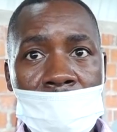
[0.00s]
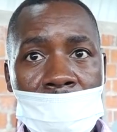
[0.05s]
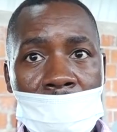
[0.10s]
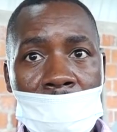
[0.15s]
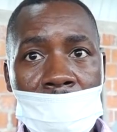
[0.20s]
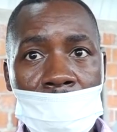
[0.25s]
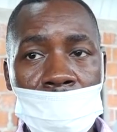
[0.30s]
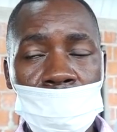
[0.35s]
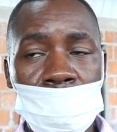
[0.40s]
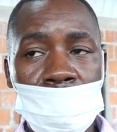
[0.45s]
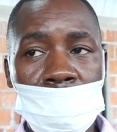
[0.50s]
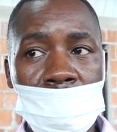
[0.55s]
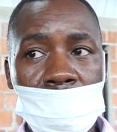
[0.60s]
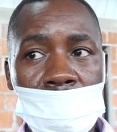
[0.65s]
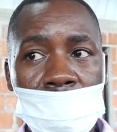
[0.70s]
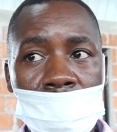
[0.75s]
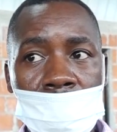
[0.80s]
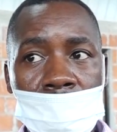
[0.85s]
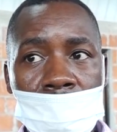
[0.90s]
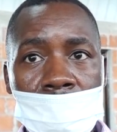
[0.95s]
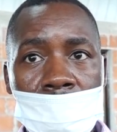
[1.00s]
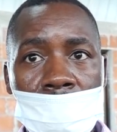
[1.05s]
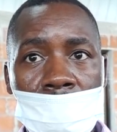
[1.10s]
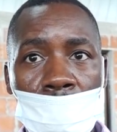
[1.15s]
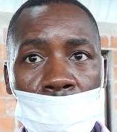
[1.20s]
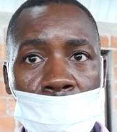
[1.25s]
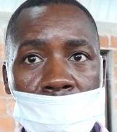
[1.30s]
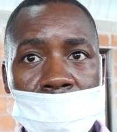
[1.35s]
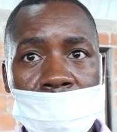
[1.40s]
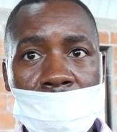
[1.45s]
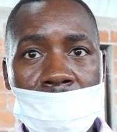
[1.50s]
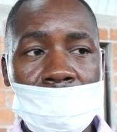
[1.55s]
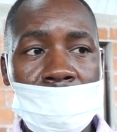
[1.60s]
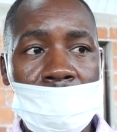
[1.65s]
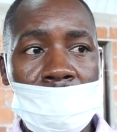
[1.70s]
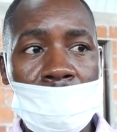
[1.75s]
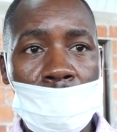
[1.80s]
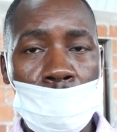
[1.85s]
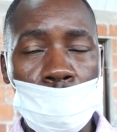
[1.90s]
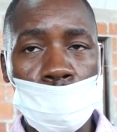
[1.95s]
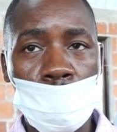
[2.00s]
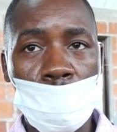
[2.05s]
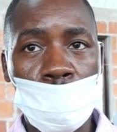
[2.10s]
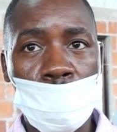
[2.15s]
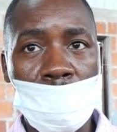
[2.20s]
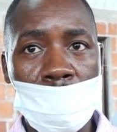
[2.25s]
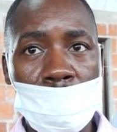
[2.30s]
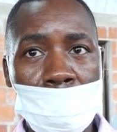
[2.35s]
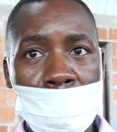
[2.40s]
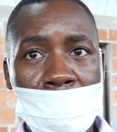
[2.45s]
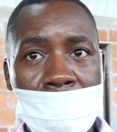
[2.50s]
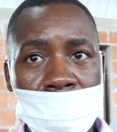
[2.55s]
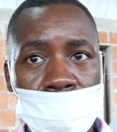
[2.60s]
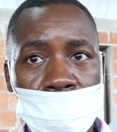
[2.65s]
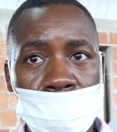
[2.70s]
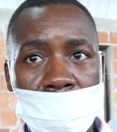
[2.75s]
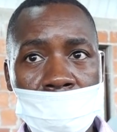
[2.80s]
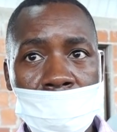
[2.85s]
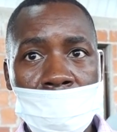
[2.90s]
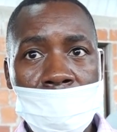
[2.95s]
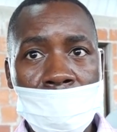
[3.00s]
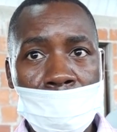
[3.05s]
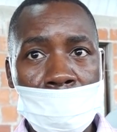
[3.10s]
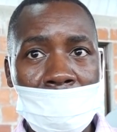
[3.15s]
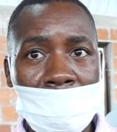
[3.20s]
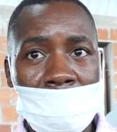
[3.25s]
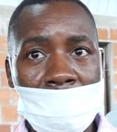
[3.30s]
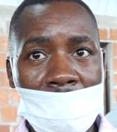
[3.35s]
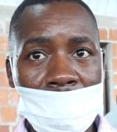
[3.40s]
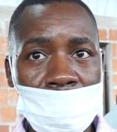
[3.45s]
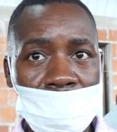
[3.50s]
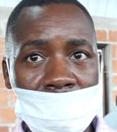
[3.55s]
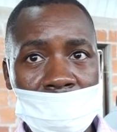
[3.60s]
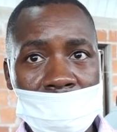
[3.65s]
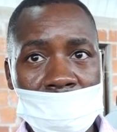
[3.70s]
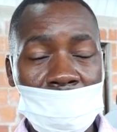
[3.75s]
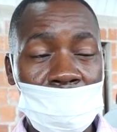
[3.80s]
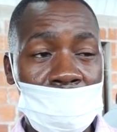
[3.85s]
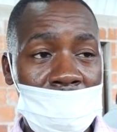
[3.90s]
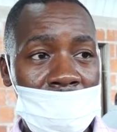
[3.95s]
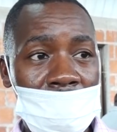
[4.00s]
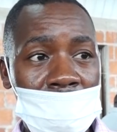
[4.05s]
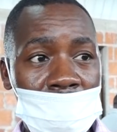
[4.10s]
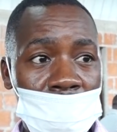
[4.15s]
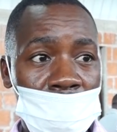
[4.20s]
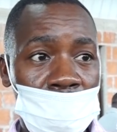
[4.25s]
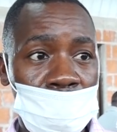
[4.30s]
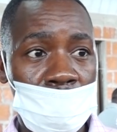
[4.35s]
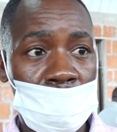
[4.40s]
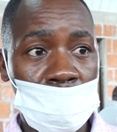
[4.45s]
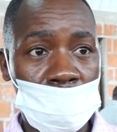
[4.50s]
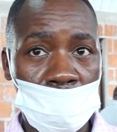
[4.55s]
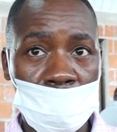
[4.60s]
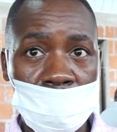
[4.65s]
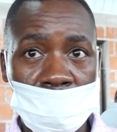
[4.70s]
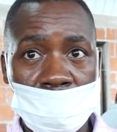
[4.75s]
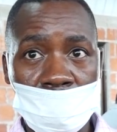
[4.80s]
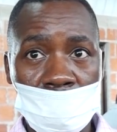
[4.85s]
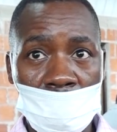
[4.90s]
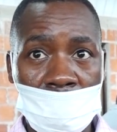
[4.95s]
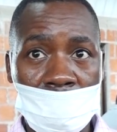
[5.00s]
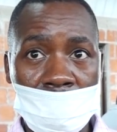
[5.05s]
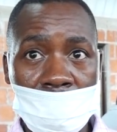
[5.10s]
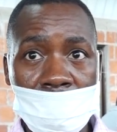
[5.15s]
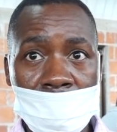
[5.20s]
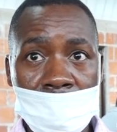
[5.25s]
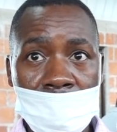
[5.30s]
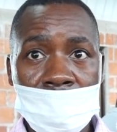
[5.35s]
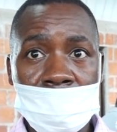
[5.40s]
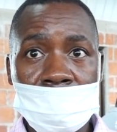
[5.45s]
having a WeChat account of one person, but having different photos, okay?